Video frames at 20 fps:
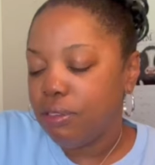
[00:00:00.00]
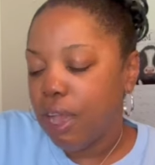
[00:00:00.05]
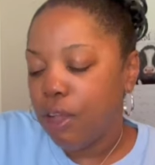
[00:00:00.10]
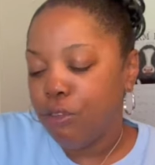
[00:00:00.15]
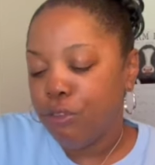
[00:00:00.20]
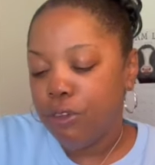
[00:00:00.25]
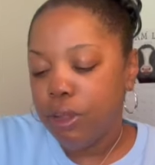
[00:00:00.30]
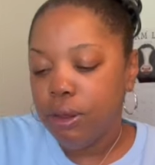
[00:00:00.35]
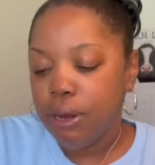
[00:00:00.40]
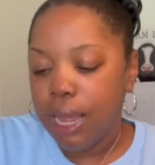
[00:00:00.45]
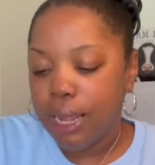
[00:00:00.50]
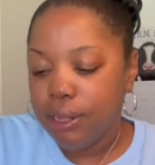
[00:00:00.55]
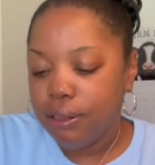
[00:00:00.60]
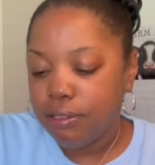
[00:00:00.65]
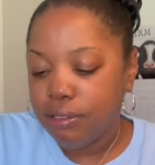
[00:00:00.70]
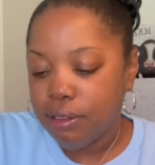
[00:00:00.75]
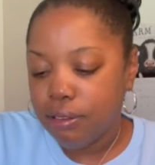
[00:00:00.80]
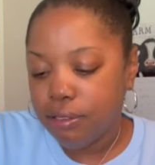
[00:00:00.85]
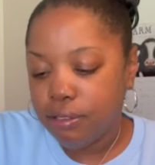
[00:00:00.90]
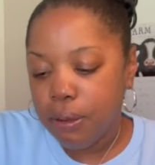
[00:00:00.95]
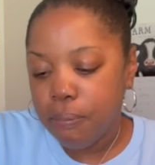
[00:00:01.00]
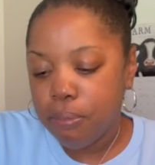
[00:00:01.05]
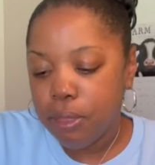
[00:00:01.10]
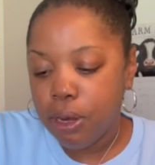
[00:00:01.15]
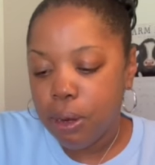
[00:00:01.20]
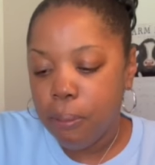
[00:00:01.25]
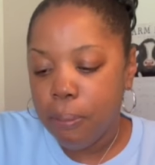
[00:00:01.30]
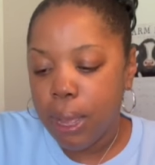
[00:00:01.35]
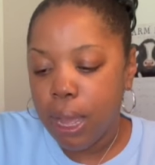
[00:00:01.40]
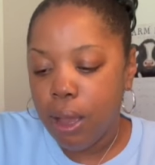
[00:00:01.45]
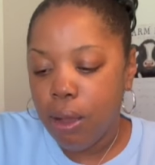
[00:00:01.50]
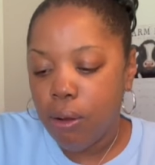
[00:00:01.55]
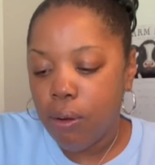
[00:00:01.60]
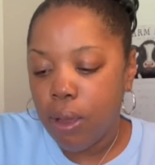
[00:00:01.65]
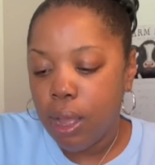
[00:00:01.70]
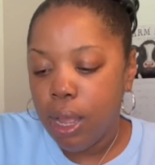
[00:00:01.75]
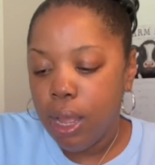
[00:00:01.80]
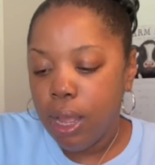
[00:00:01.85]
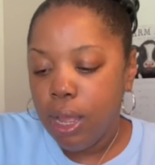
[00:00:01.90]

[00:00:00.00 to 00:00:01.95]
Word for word: I feel like it says something about